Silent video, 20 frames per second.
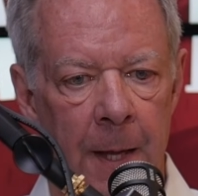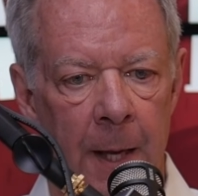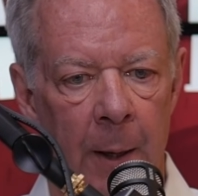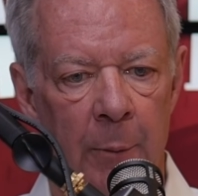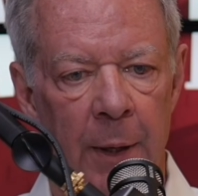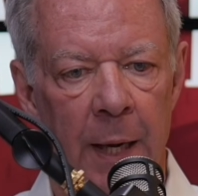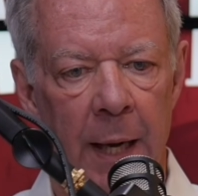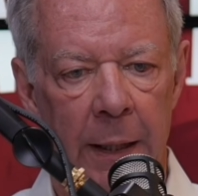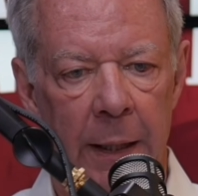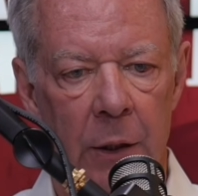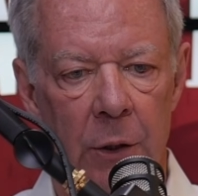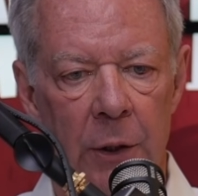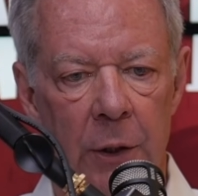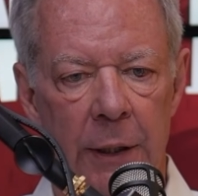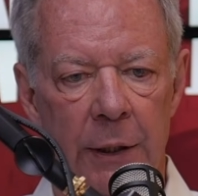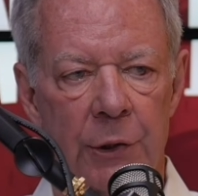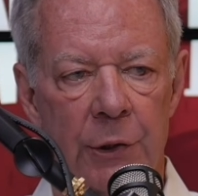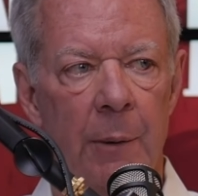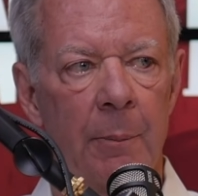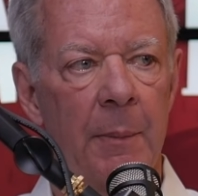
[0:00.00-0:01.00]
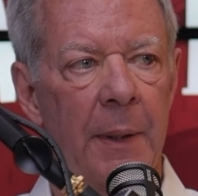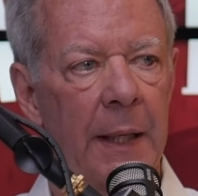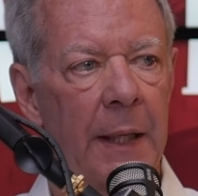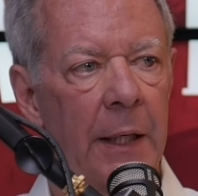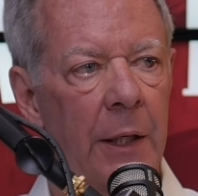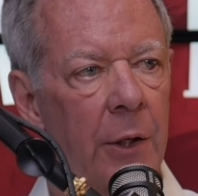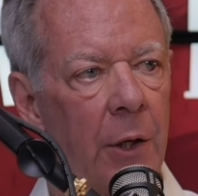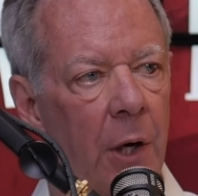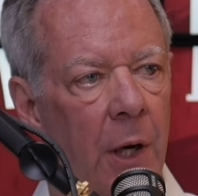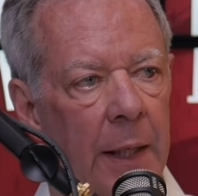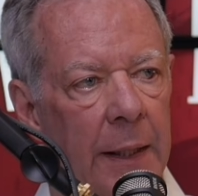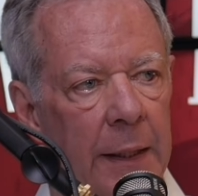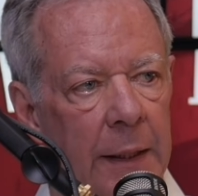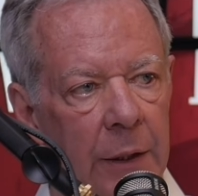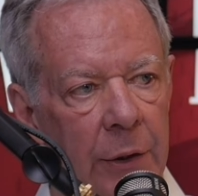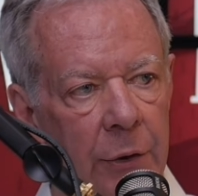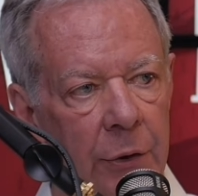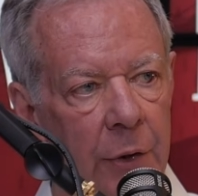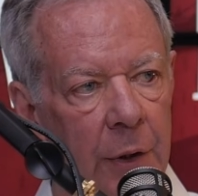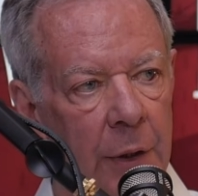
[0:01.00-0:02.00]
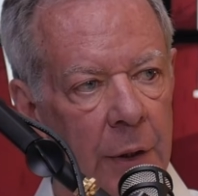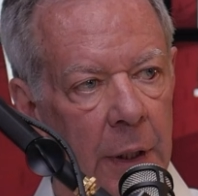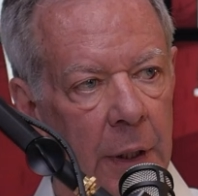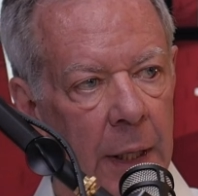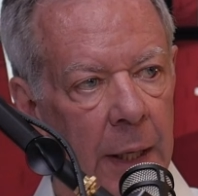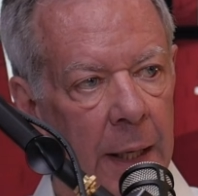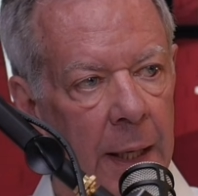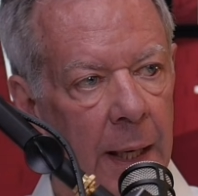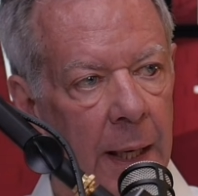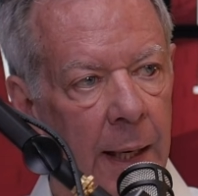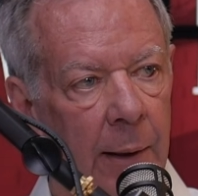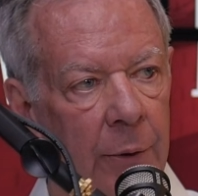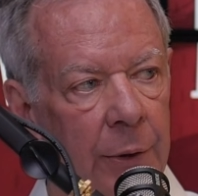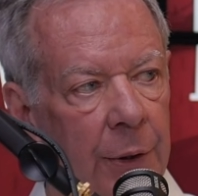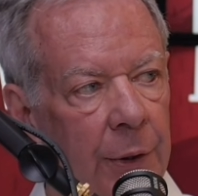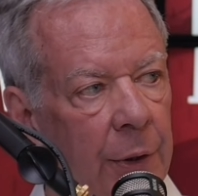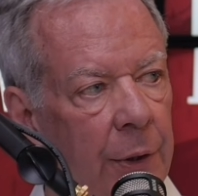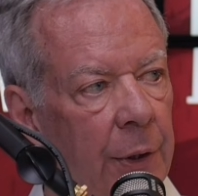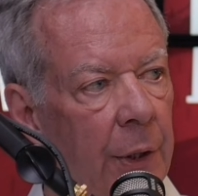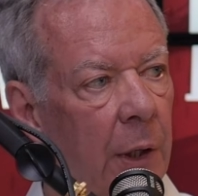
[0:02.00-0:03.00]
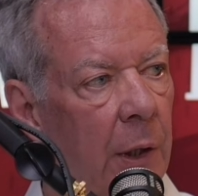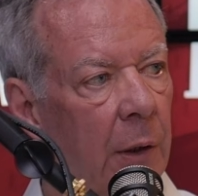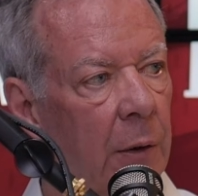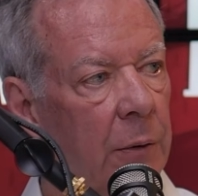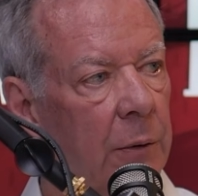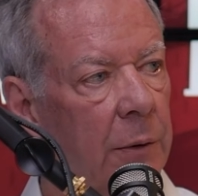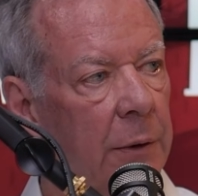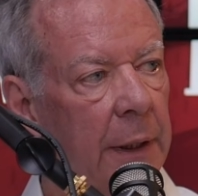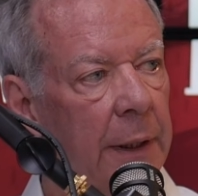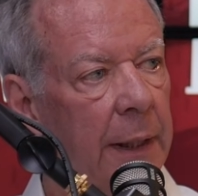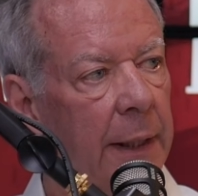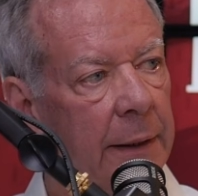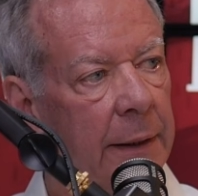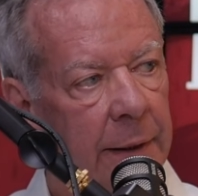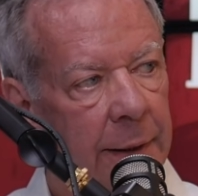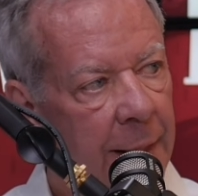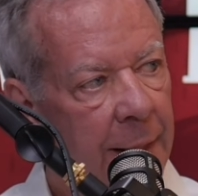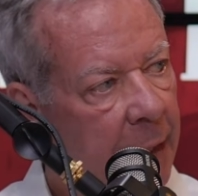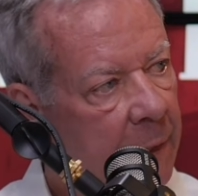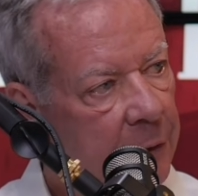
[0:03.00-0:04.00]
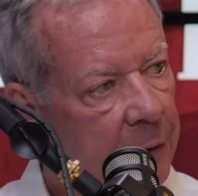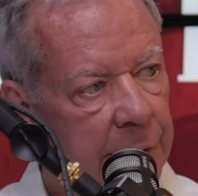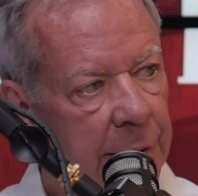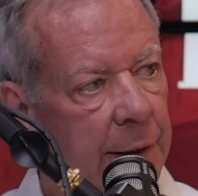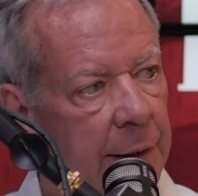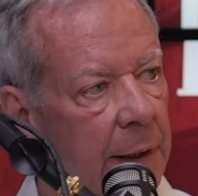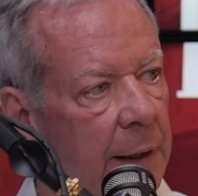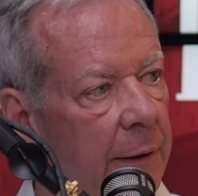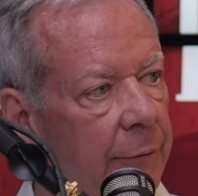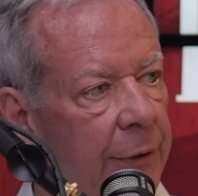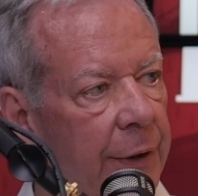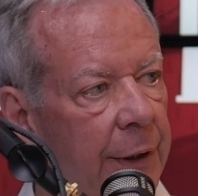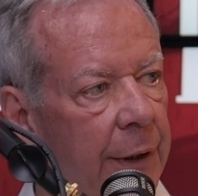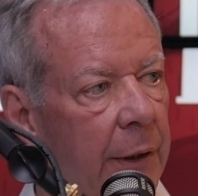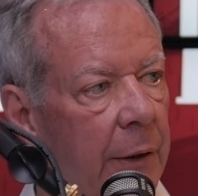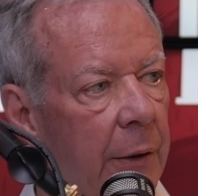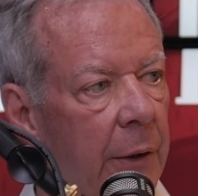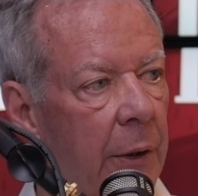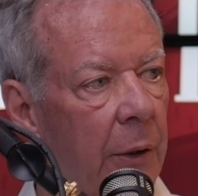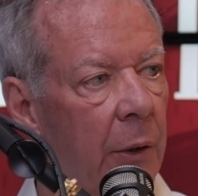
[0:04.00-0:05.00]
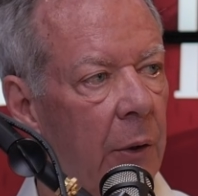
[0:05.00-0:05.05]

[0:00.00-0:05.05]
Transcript: I mean, I could look at somebody in an audience and, and I would know they had tinnitus in the left ear,